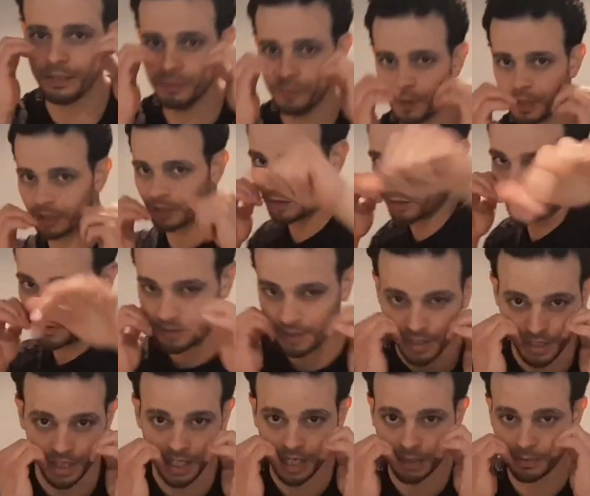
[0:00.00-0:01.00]
You want to throw the
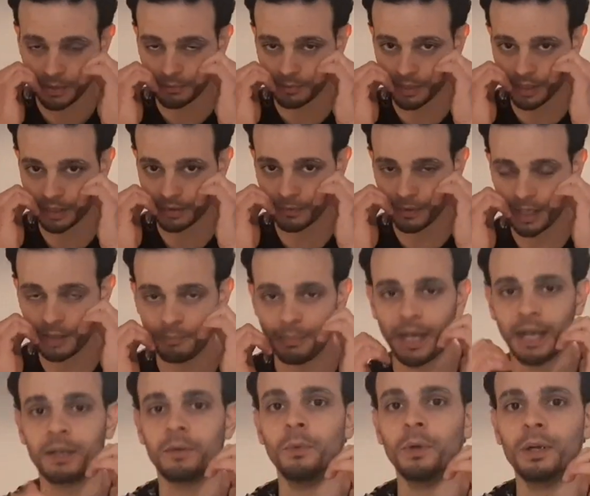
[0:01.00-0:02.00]
jab and bring it right
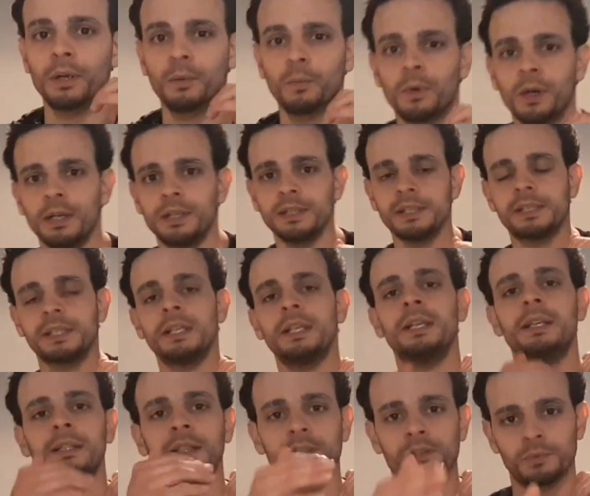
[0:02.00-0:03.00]
back where it was.
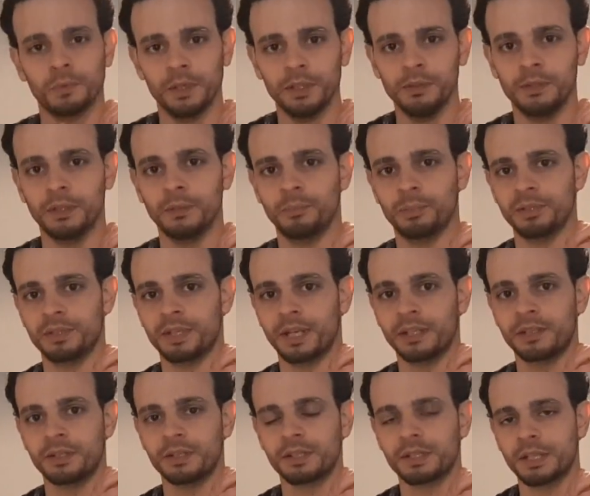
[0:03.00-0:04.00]
This way you can
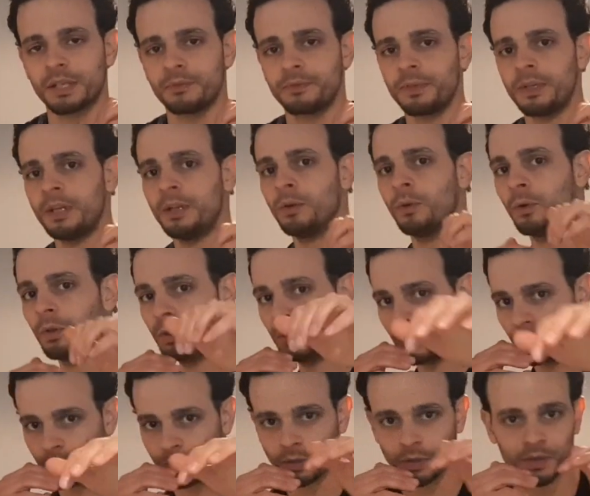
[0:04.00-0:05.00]
protect yourself, or you
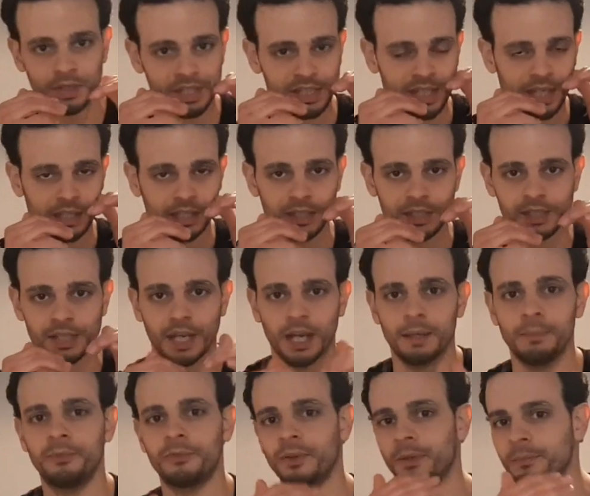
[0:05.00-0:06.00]
can throw a second
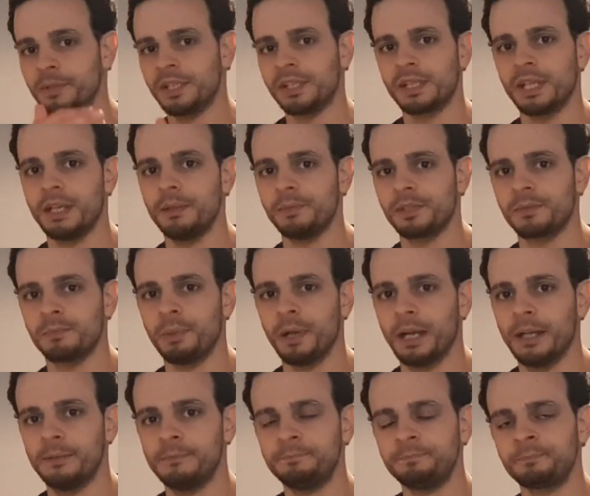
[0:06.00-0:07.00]
jab from the same
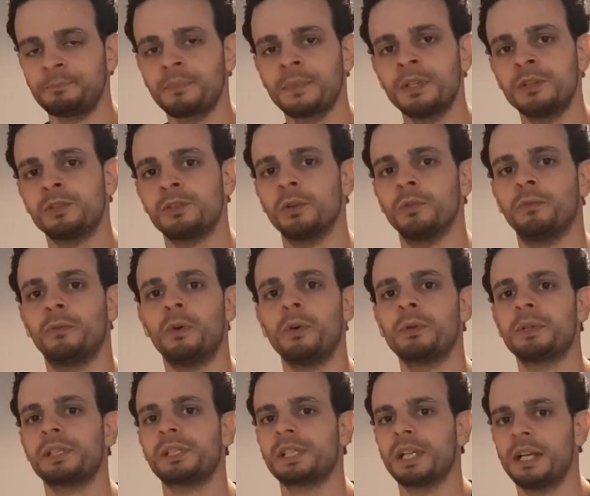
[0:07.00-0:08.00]
spot. So
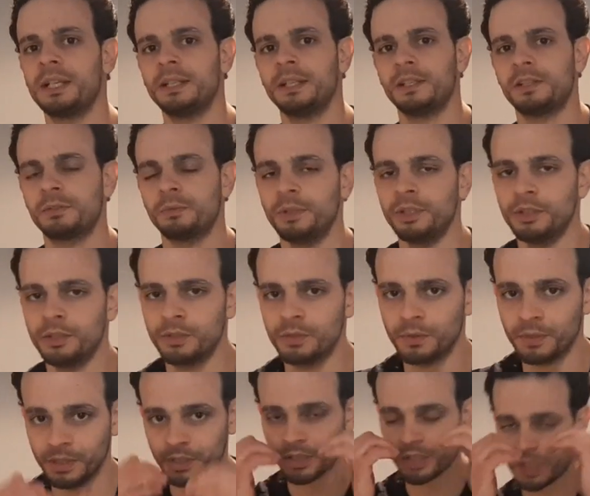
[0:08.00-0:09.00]
focus on this when you're
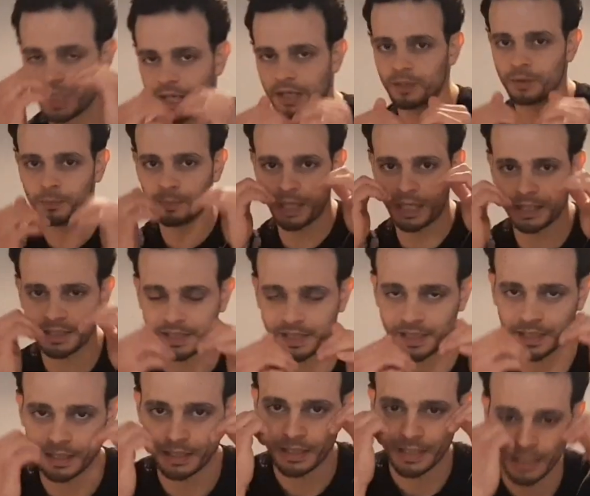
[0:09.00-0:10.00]
doing your shadow
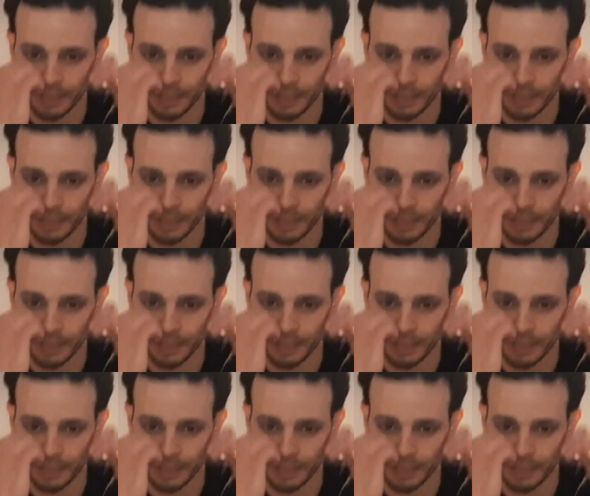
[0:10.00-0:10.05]
boxing.